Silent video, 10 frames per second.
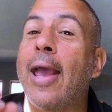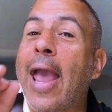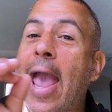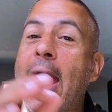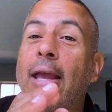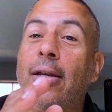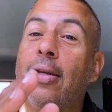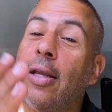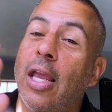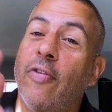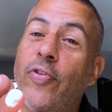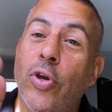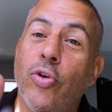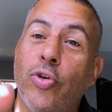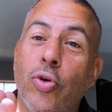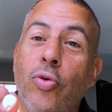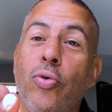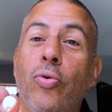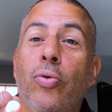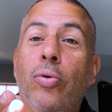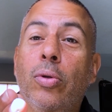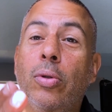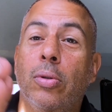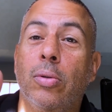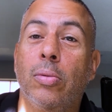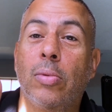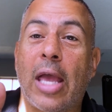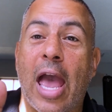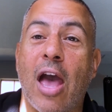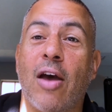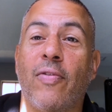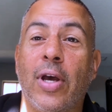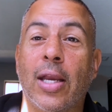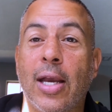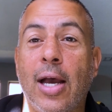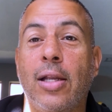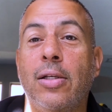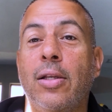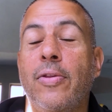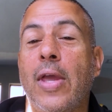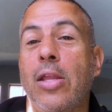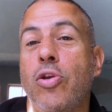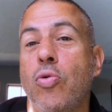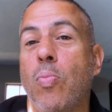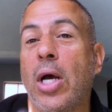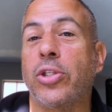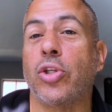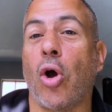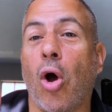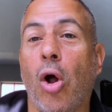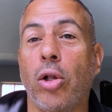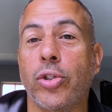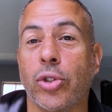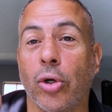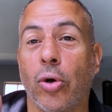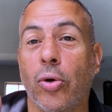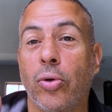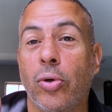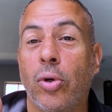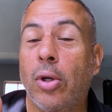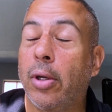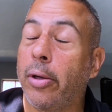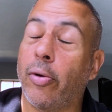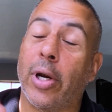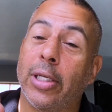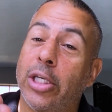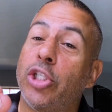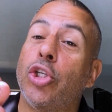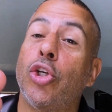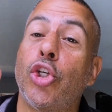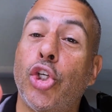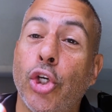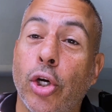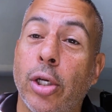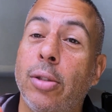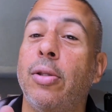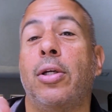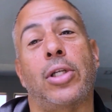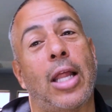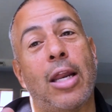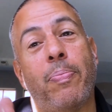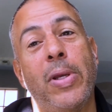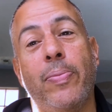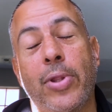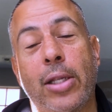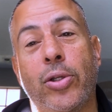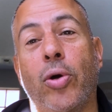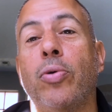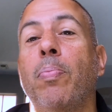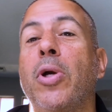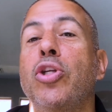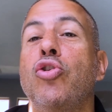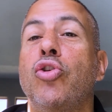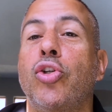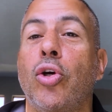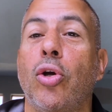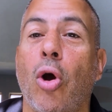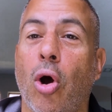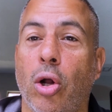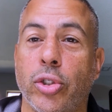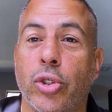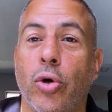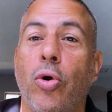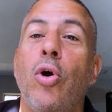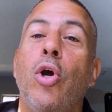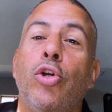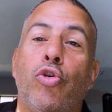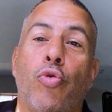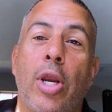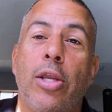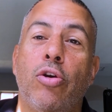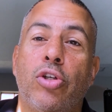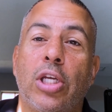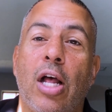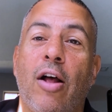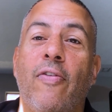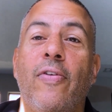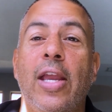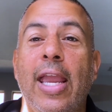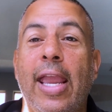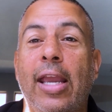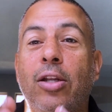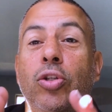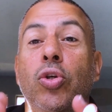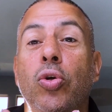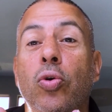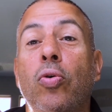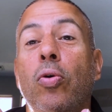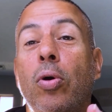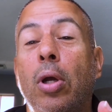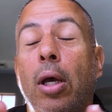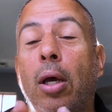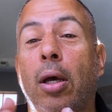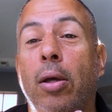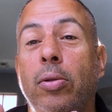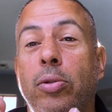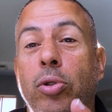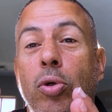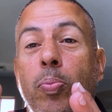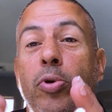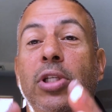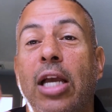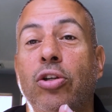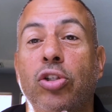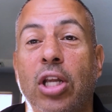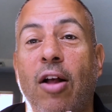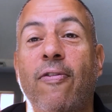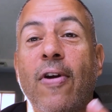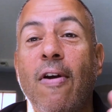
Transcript: And if you do have a gun, then you must also, or at least should, there's a lot of people that don't, but you should also train yourself to protect yourself